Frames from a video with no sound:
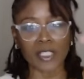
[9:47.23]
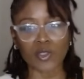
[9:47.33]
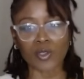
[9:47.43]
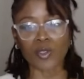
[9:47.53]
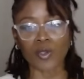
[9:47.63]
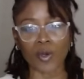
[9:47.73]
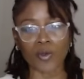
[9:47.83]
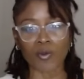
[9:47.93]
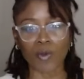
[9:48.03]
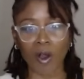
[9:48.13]
sure you go
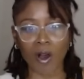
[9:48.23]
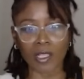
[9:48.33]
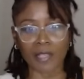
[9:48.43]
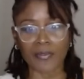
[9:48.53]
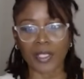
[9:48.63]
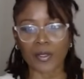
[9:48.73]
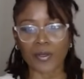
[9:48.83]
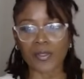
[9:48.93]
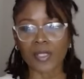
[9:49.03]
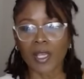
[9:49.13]
through all of those